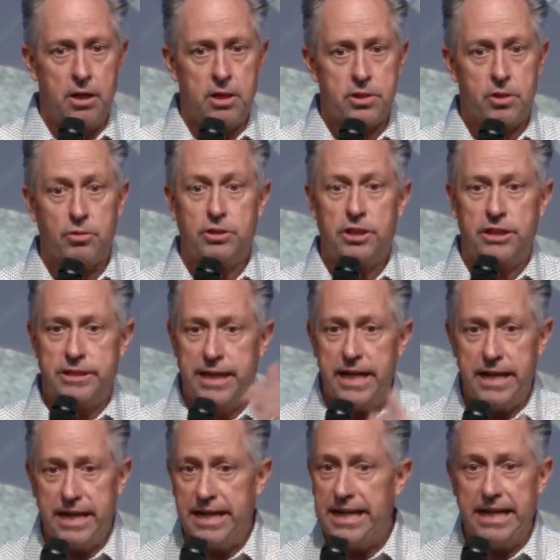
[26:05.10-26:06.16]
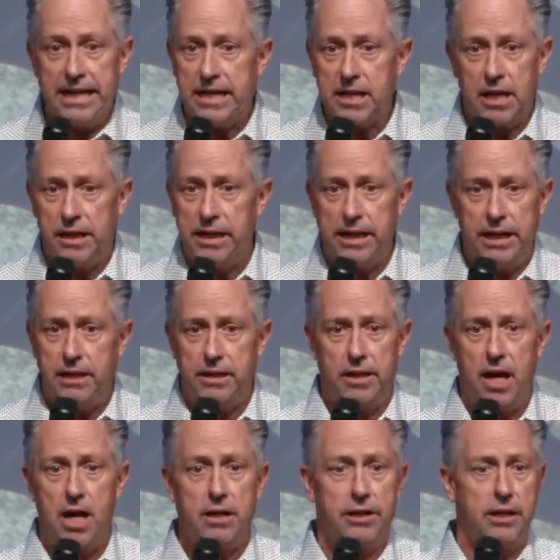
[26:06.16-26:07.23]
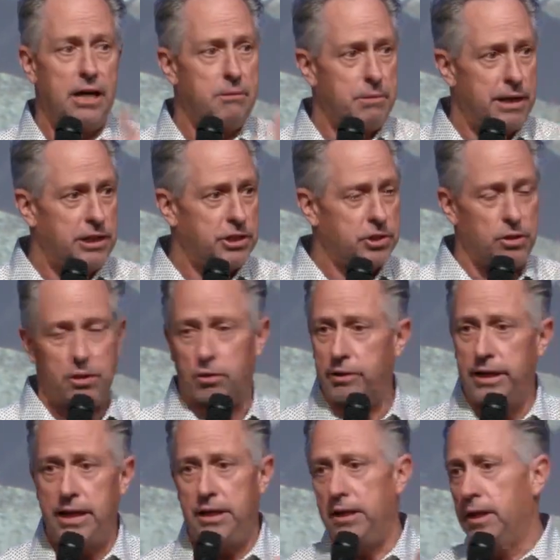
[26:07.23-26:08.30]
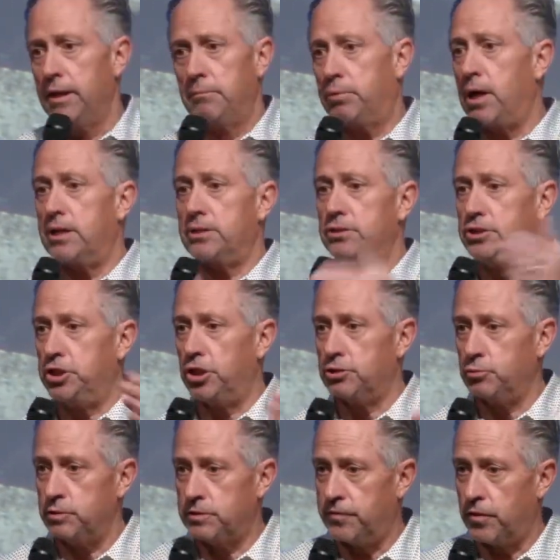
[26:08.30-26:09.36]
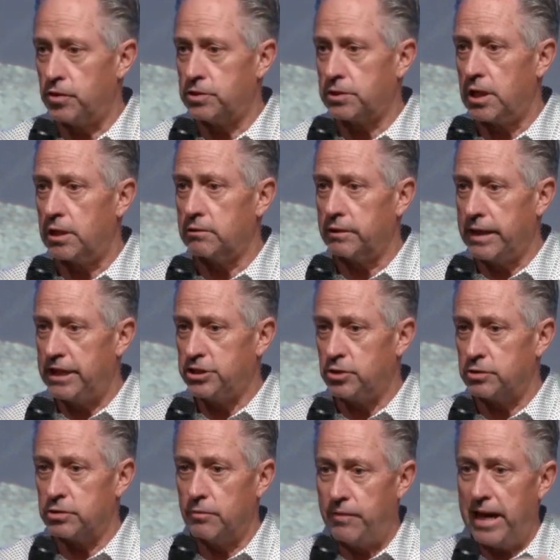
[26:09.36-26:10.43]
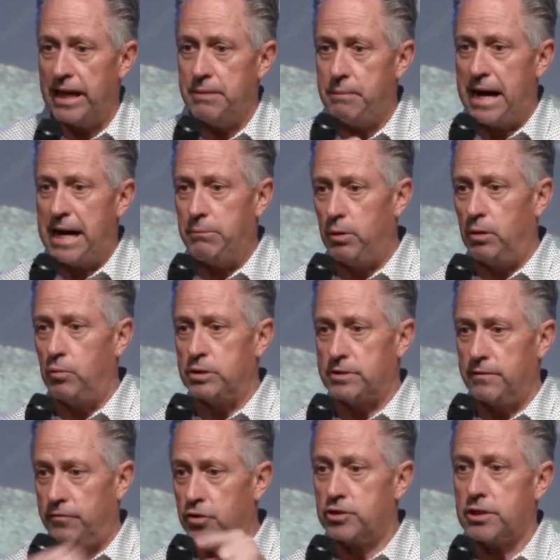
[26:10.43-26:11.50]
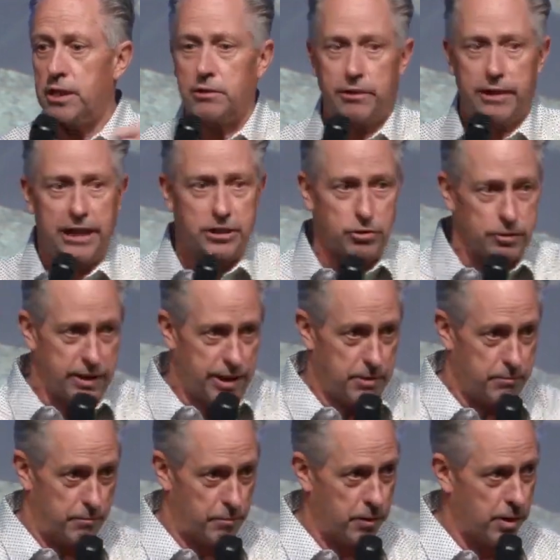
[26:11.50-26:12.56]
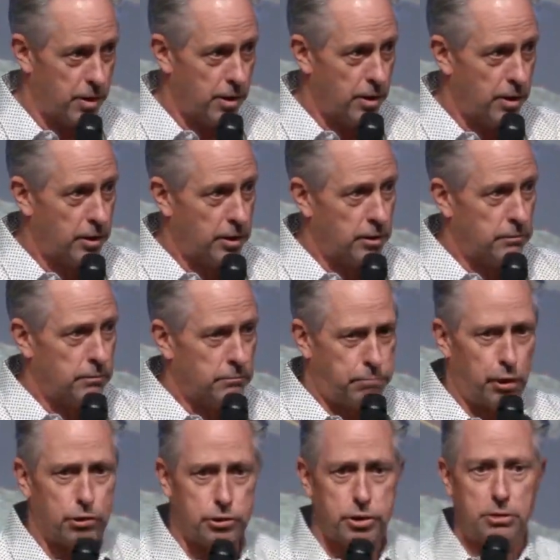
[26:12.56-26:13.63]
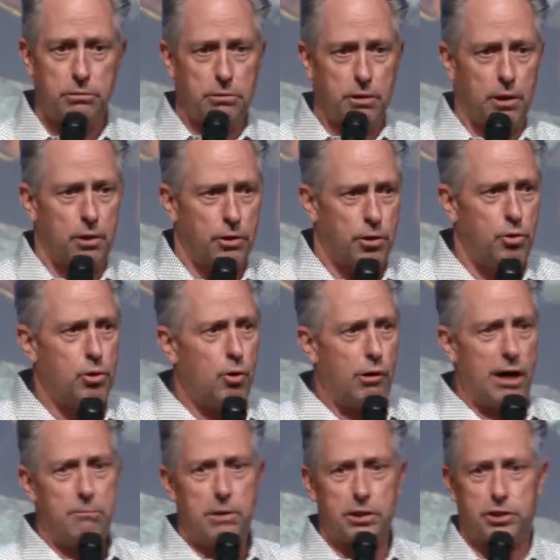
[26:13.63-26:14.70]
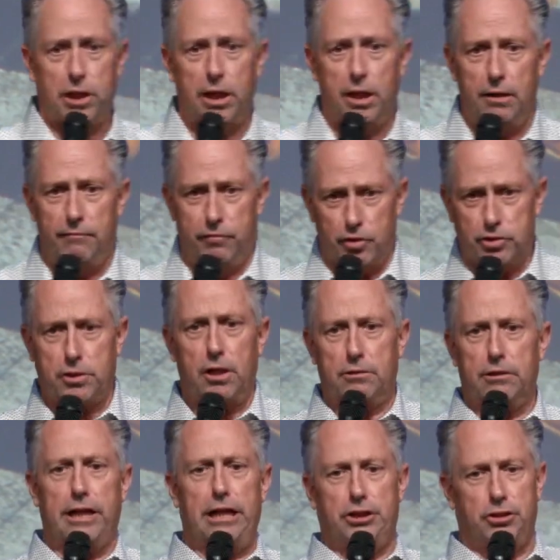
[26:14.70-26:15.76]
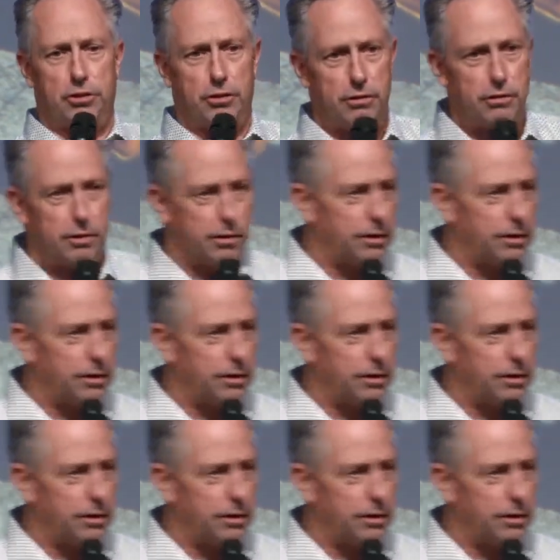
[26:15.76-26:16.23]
So to Teddy, any, any non denominational or any Protestant church was First Congregational. So Valley Bible was First Congregational to him. Person, you know how much I love First Congregational,